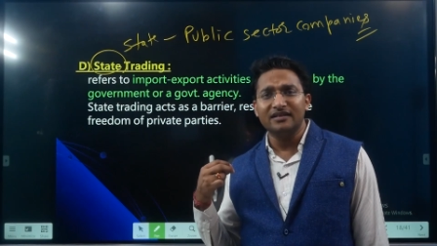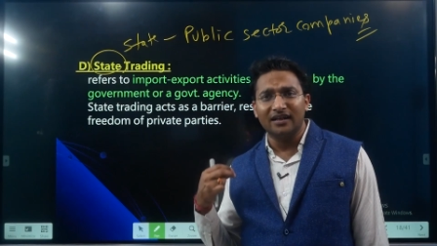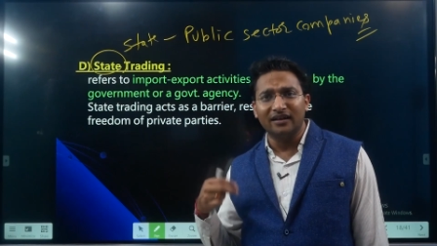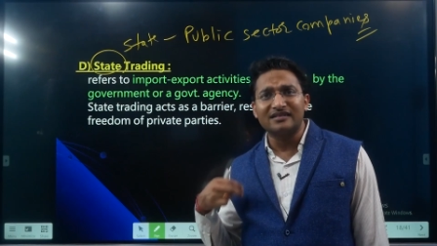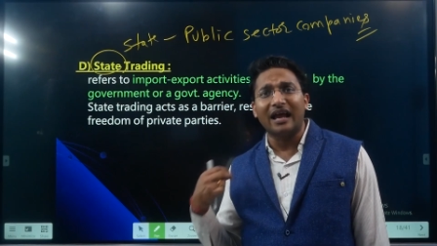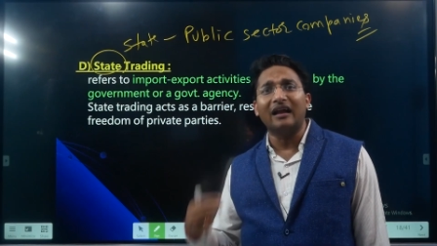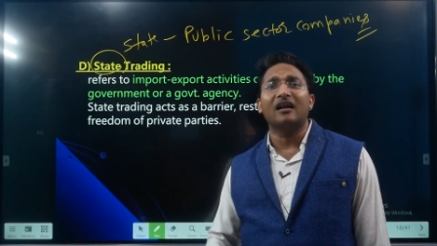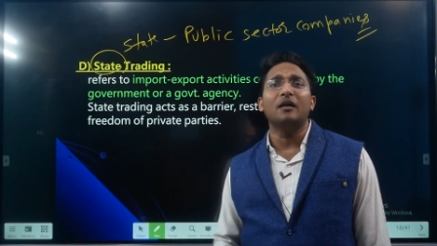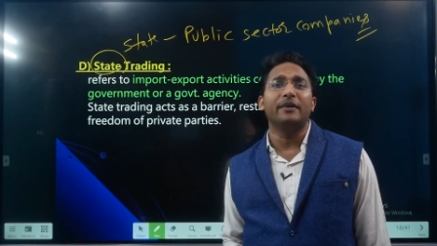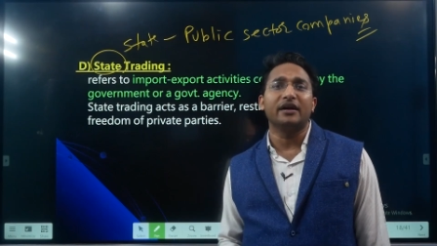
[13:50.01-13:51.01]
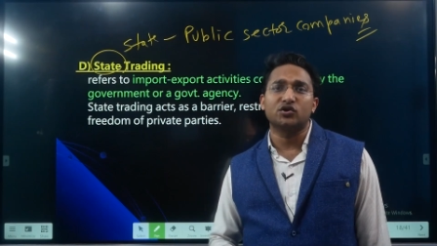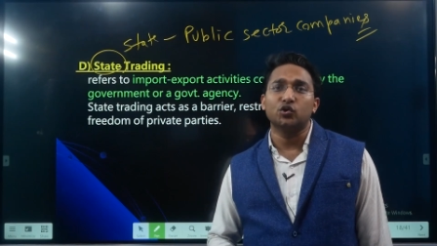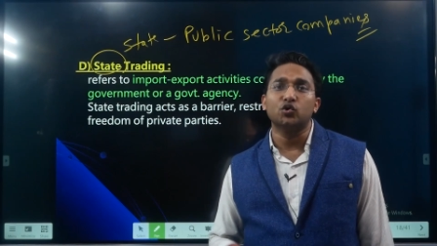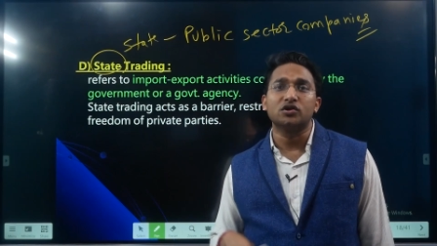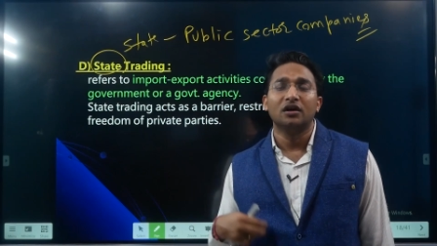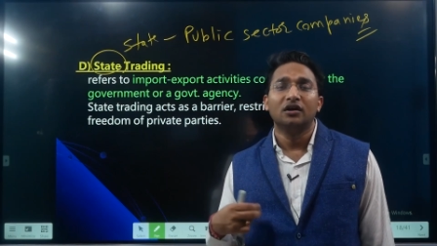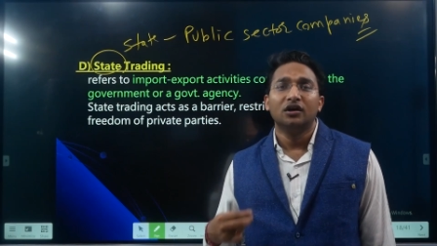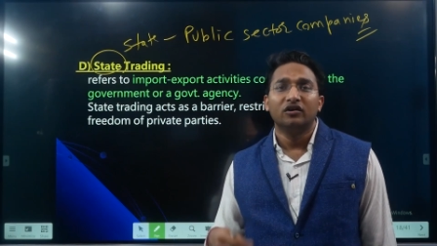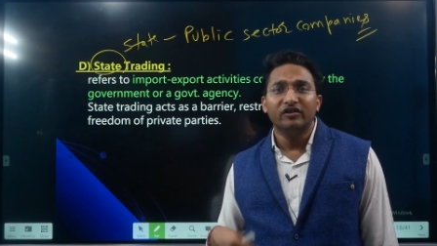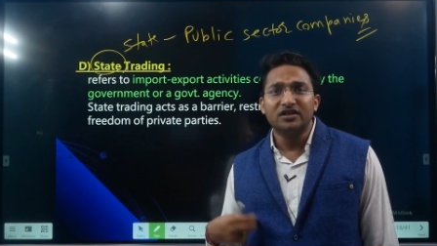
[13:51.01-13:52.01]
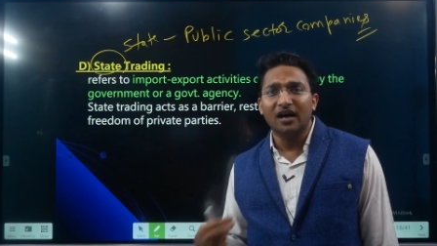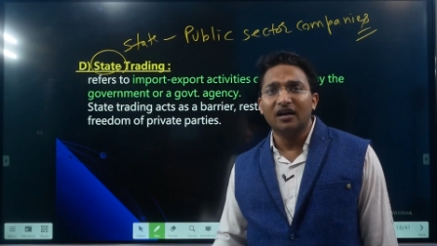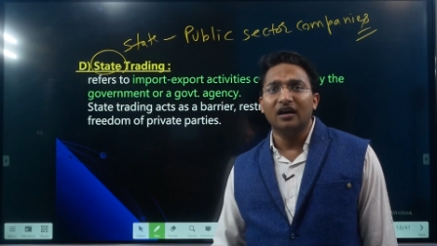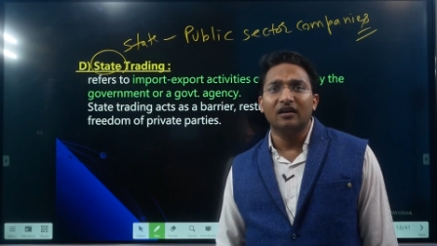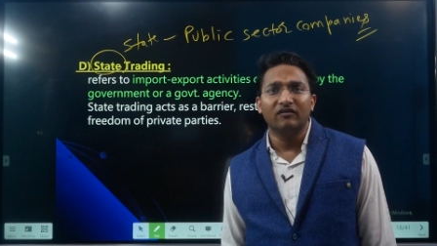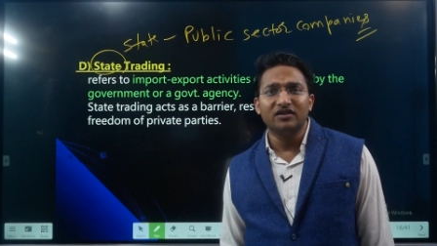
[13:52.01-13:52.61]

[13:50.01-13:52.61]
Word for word: these are the central PSUs which are